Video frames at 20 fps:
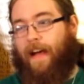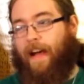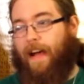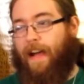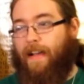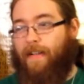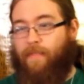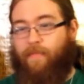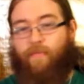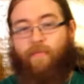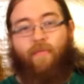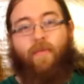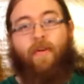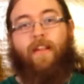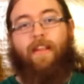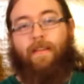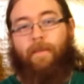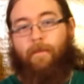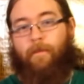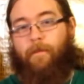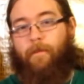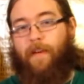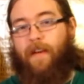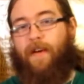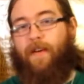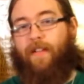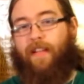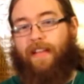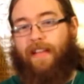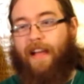I really
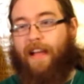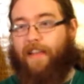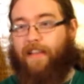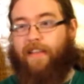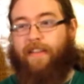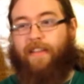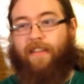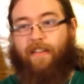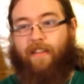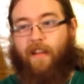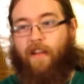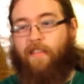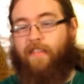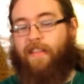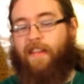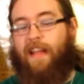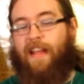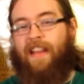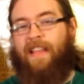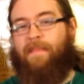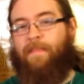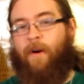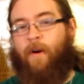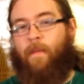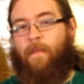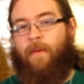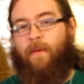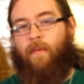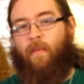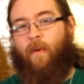felt like I could get lost at any
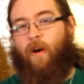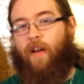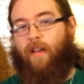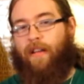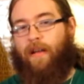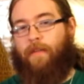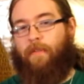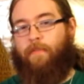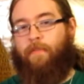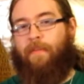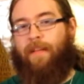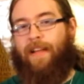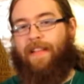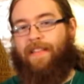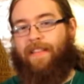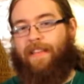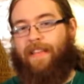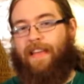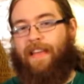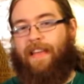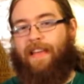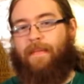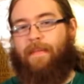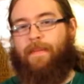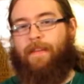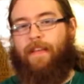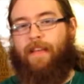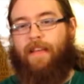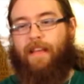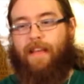moment while I was playing the game.
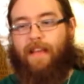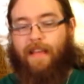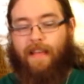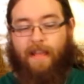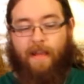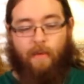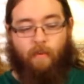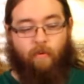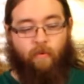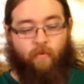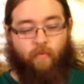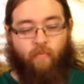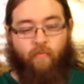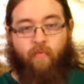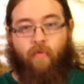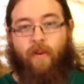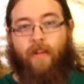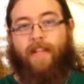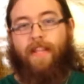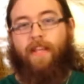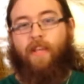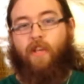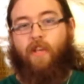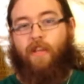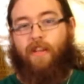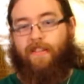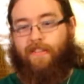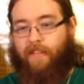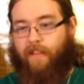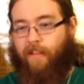It was really
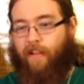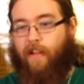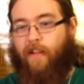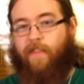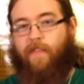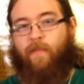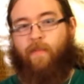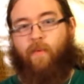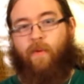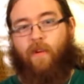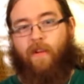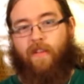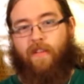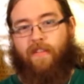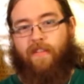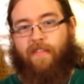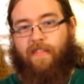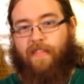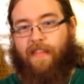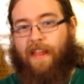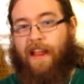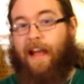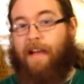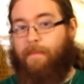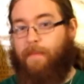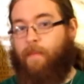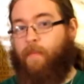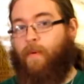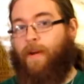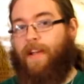good. It's the Lost Woods that
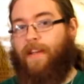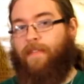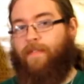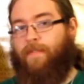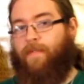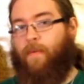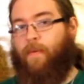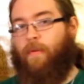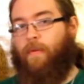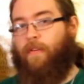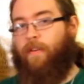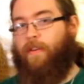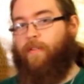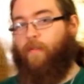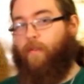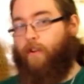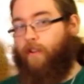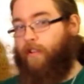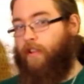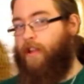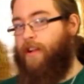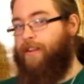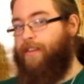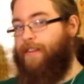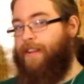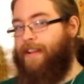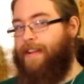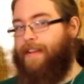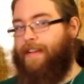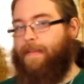I've been waiting for a long
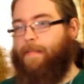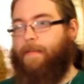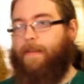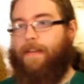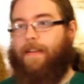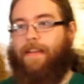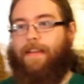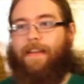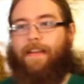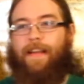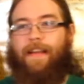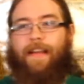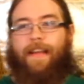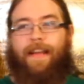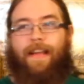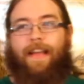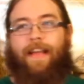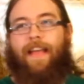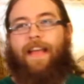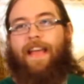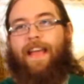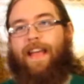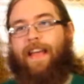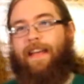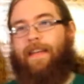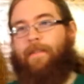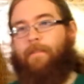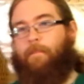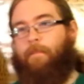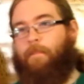time.
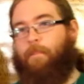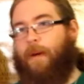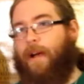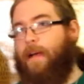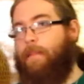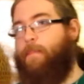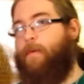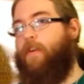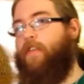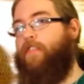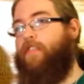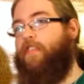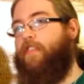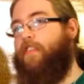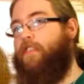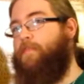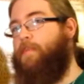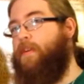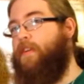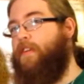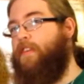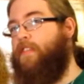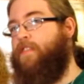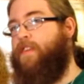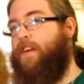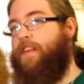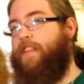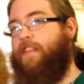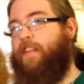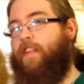And my personal experience
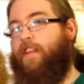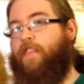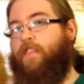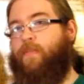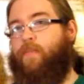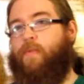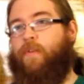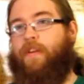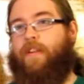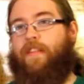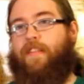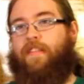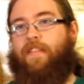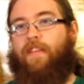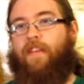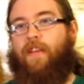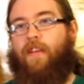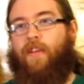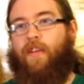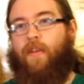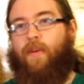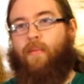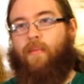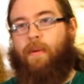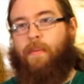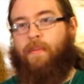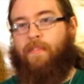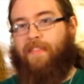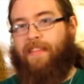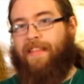finding the Lost Woods,
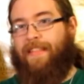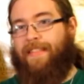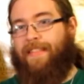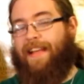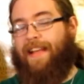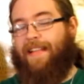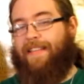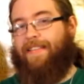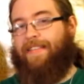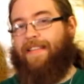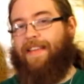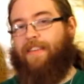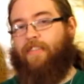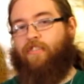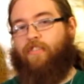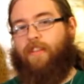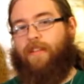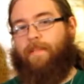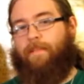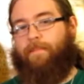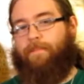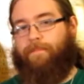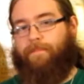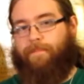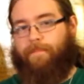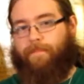we was in that section